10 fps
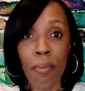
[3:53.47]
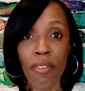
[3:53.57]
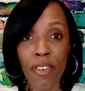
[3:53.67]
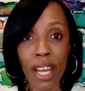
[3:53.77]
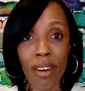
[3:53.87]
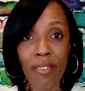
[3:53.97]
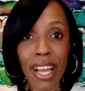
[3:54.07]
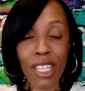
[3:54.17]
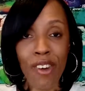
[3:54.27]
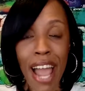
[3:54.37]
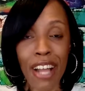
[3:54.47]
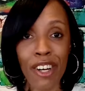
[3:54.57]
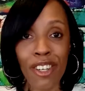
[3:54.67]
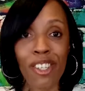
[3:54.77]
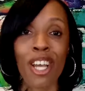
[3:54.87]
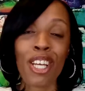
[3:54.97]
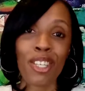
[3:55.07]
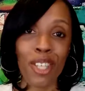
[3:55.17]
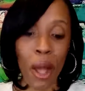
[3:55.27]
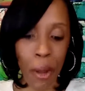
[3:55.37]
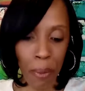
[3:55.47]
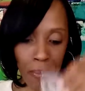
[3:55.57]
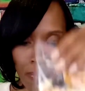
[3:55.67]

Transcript: am a fan of rice crackers, so